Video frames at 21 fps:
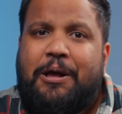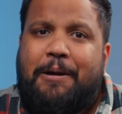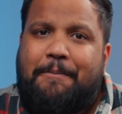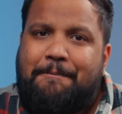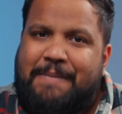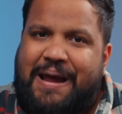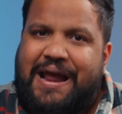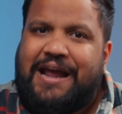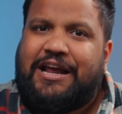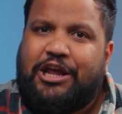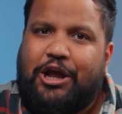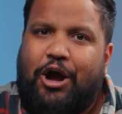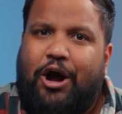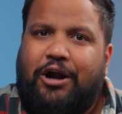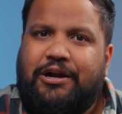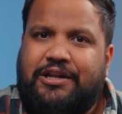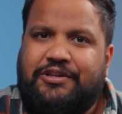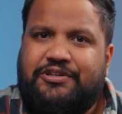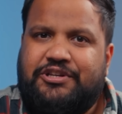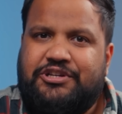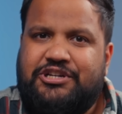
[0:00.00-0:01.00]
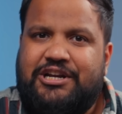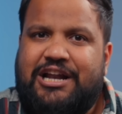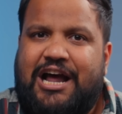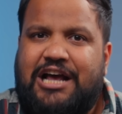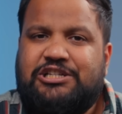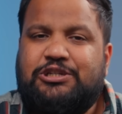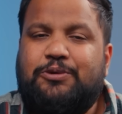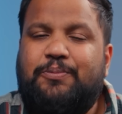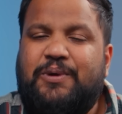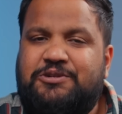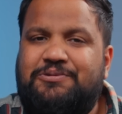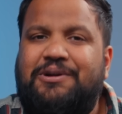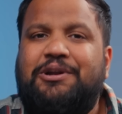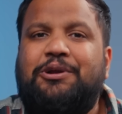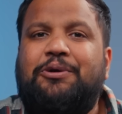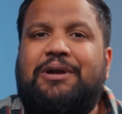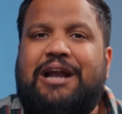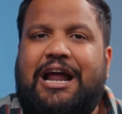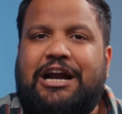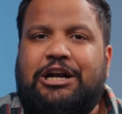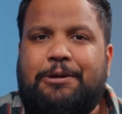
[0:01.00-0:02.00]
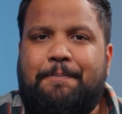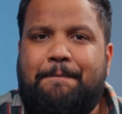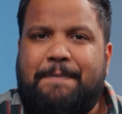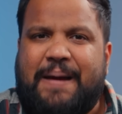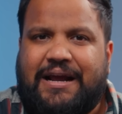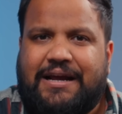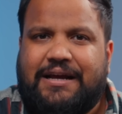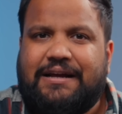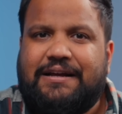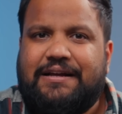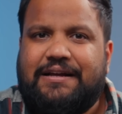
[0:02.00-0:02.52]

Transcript: make your decision as to which one you would like to pick.